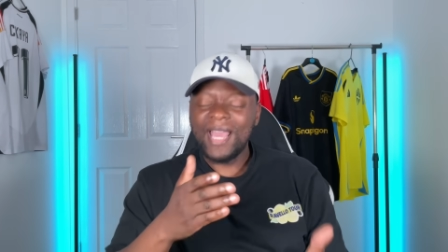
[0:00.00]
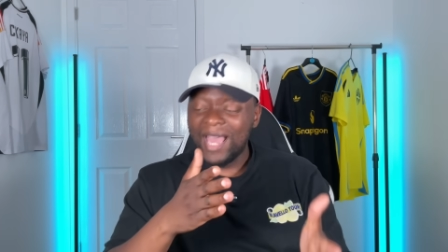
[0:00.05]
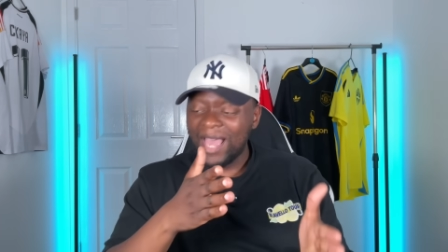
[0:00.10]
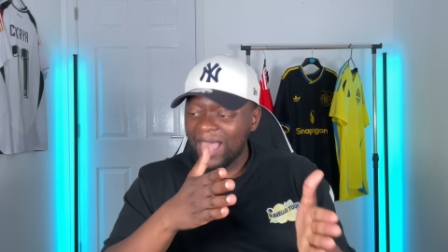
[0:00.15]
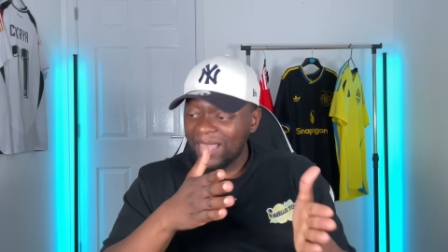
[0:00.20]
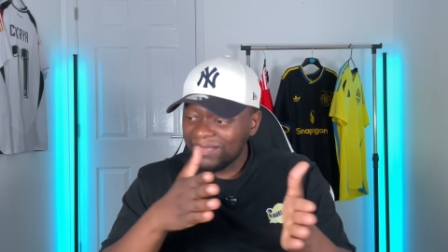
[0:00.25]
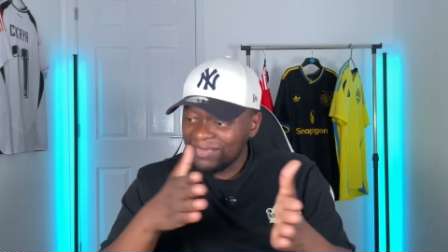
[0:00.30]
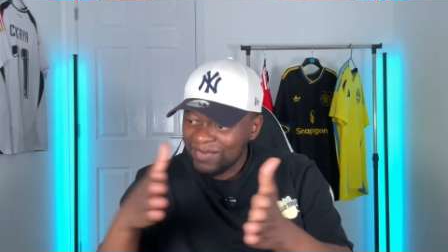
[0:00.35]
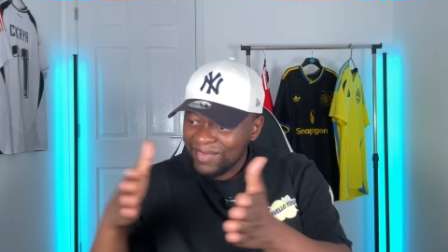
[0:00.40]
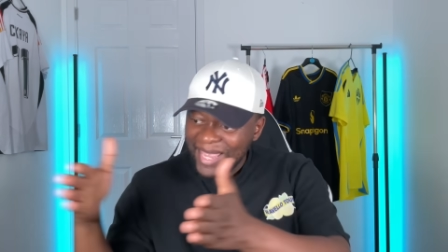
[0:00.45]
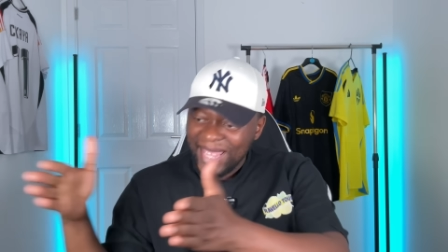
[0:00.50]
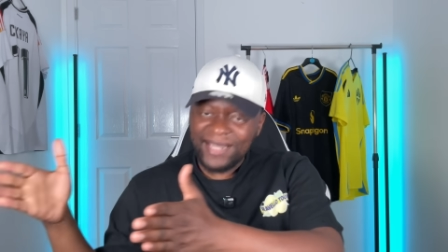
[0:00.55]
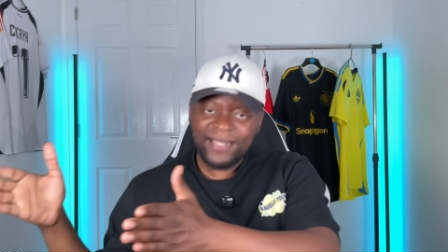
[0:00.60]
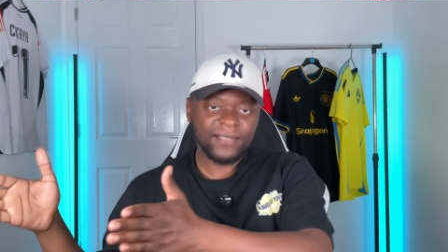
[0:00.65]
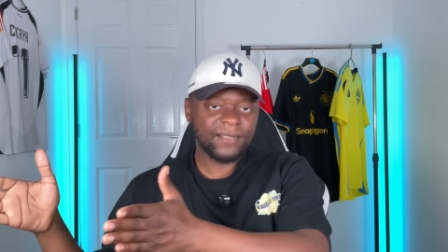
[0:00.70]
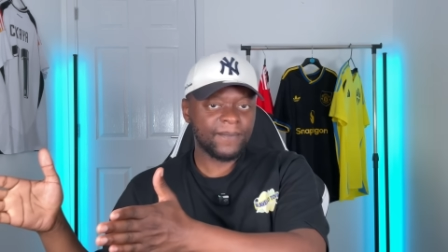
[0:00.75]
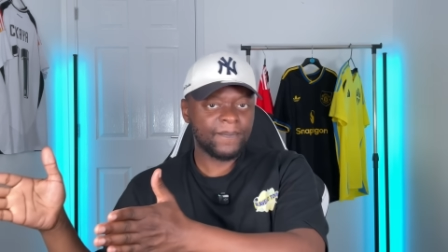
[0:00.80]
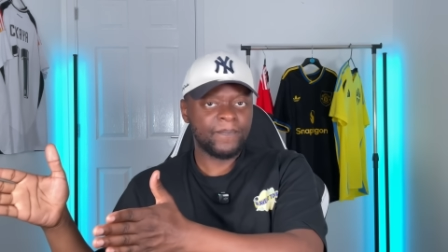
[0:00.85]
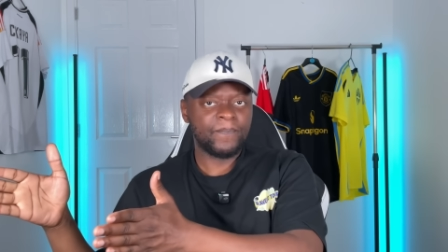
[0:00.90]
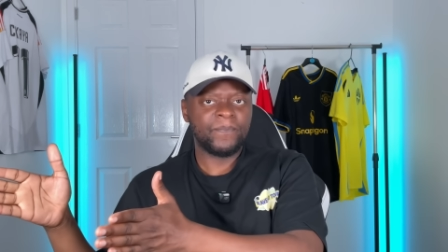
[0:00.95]
and
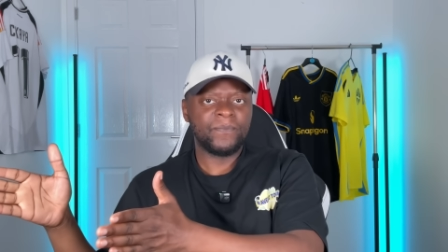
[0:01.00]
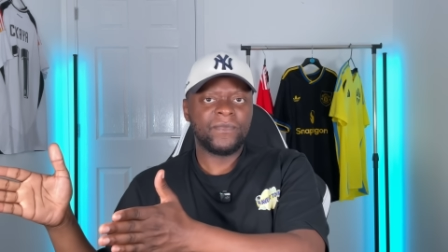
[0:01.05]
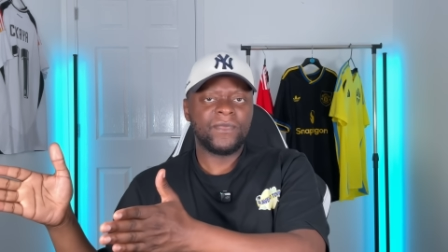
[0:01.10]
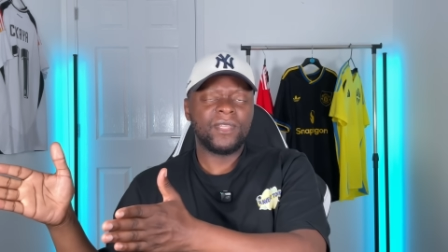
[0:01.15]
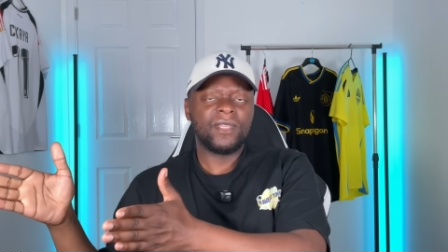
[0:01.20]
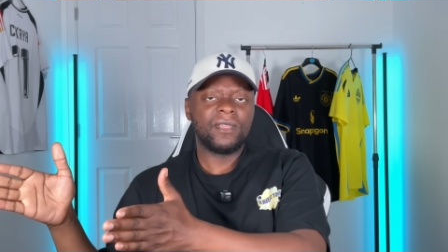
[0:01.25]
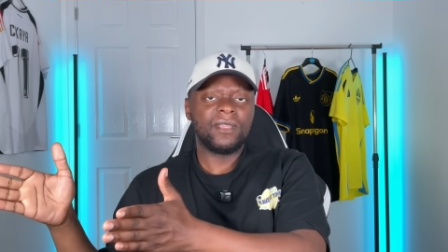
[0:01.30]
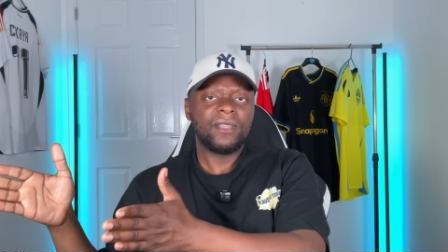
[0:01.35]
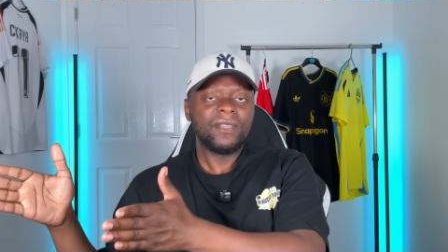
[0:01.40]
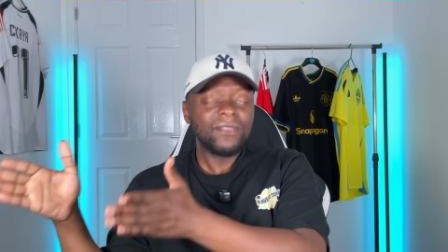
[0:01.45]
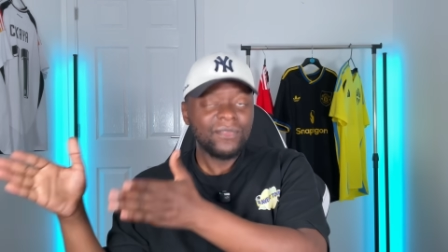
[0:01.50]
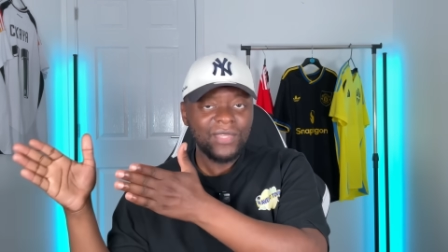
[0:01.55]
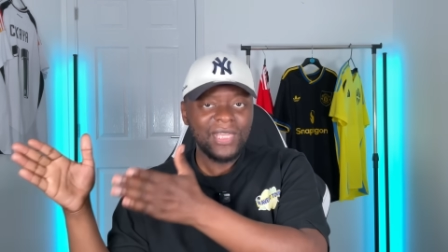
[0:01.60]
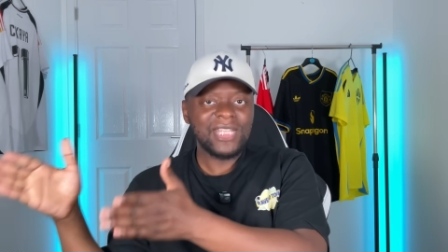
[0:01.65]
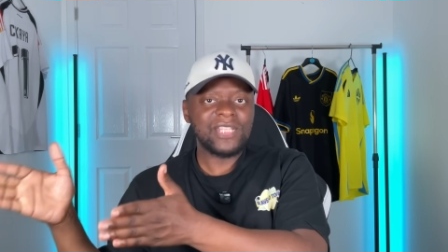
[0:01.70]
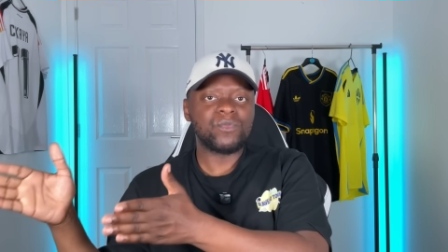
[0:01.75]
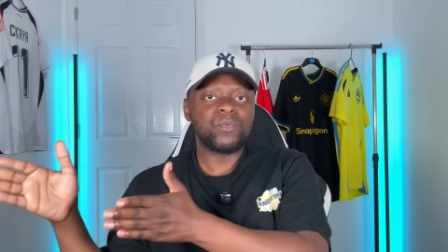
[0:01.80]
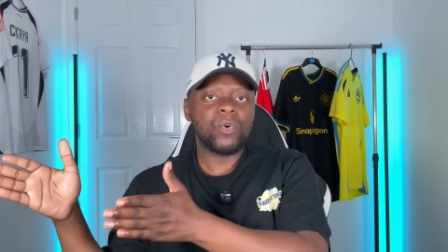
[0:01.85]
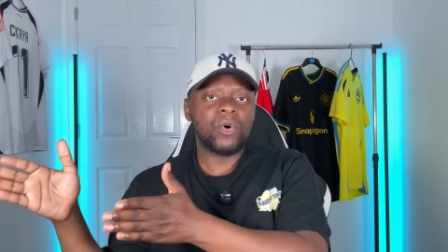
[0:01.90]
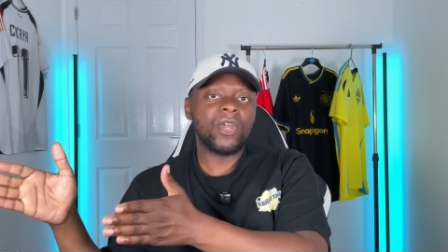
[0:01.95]
then
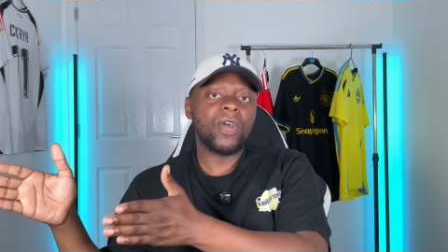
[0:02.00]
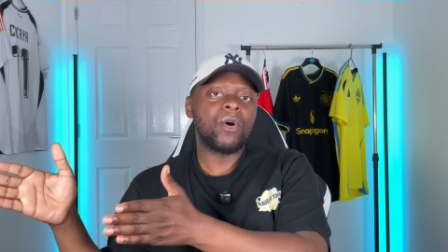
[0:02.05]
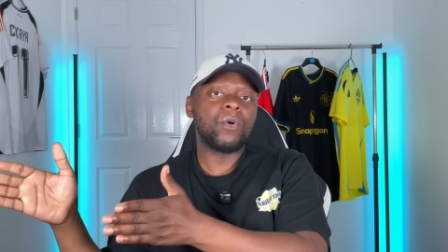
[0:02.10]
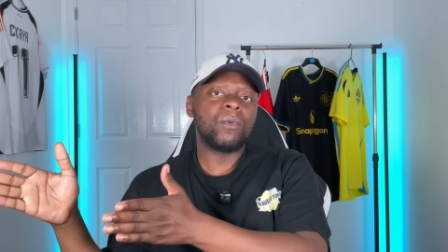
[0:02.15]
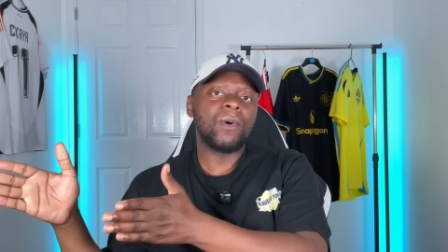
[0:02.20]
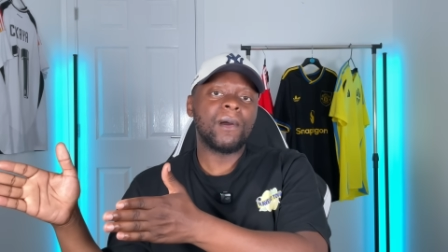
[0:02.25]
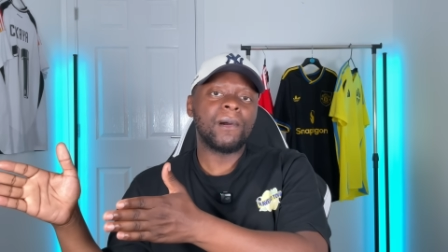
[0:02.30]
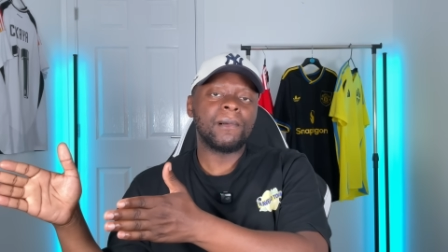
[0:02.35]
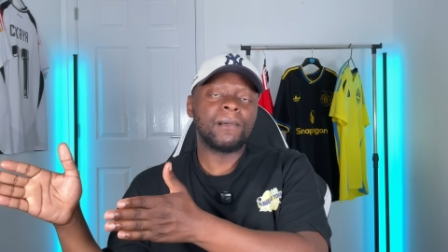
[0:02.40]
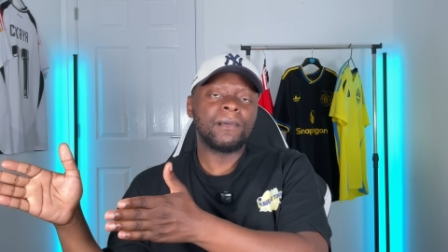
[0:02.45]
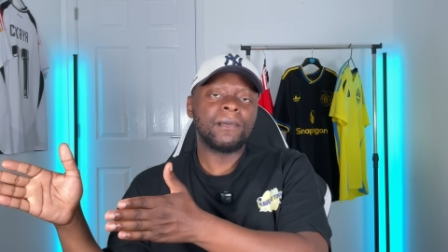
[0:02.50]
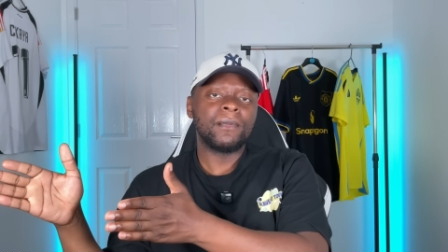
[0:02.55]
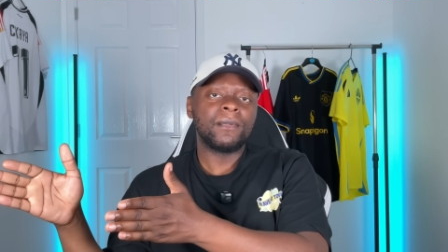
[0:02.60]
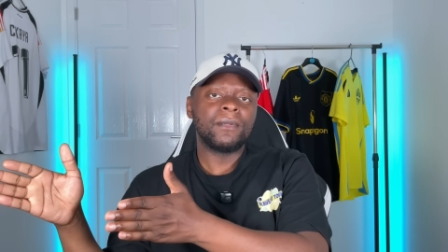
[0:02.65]
things will go well.